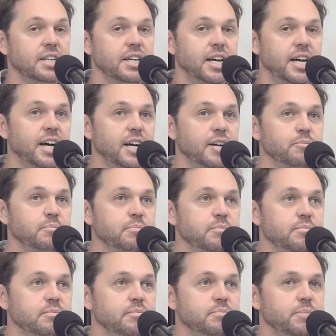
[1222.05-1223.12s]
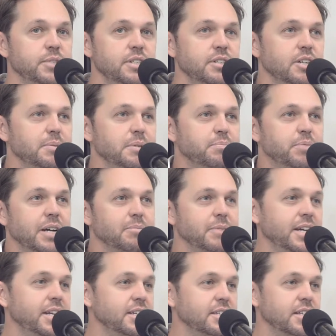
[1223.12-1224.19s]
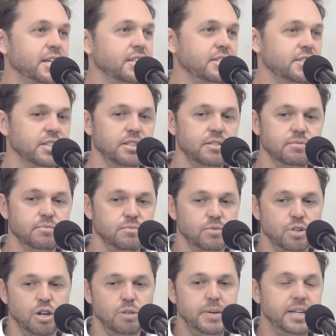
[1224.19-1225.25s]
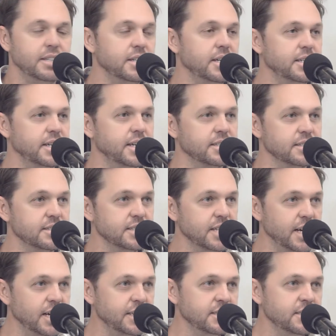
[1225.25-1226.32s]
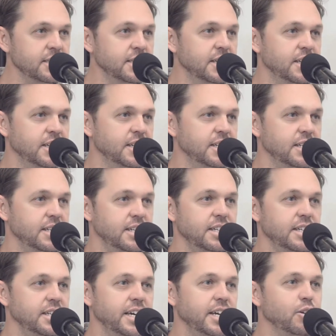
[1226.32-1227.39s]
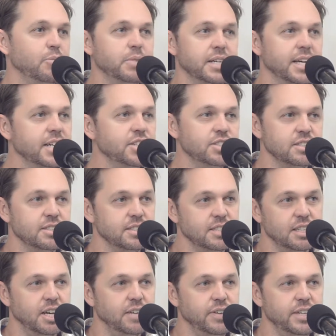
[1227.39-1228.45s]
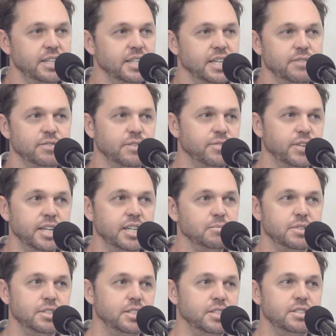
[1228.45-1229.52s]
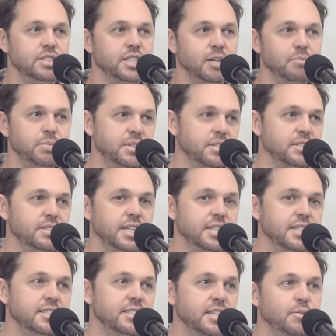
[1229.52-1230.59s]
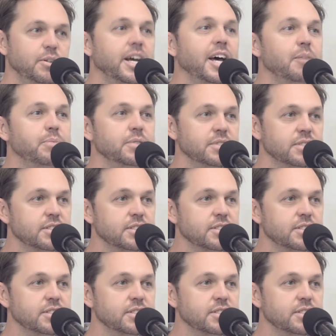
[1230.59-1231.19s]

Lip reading: But you got to be pragmatic. Like, Rob had a young son. He had obligations in life. He didn't have the freedom to just jump in and say, let's see what happens.